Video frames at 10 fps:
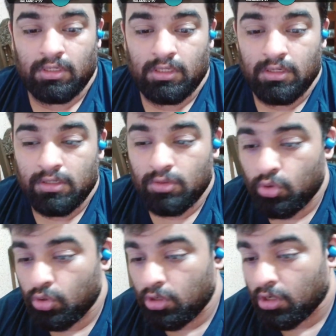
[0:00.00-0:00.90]
Here, oh,
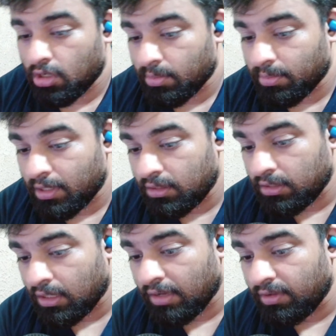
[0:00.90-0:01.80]
hold on a minute. They
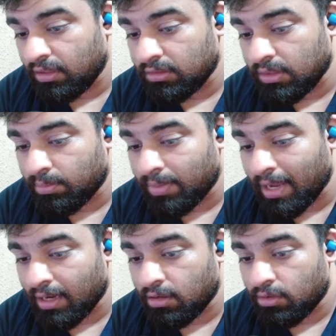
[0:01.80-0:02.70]
are giving some
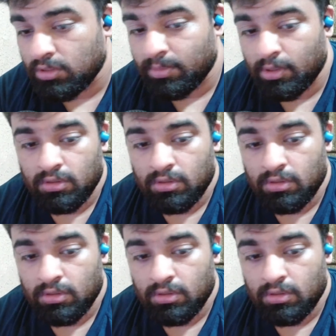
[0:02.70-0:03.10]
background news about.